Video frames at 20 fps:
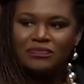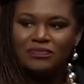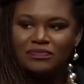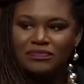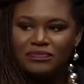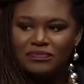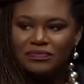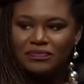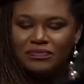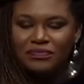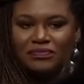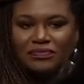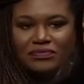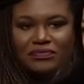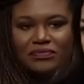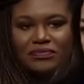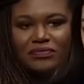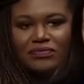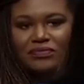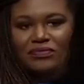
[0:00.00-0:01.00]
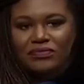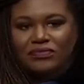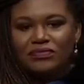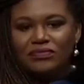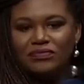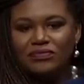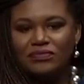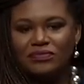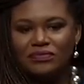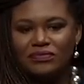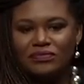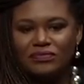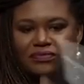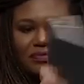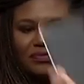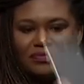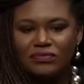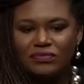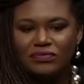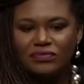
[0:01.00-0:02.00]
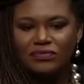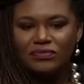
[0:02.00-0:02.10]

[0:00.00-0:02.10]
(not speaking)